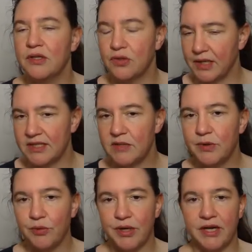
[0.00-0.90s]
so that's similar
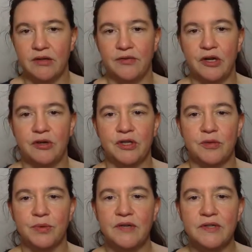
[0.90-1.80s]
to what I had on the
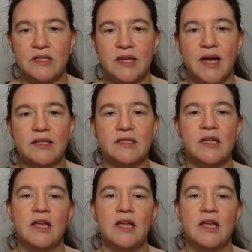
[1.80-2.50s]
previous slides,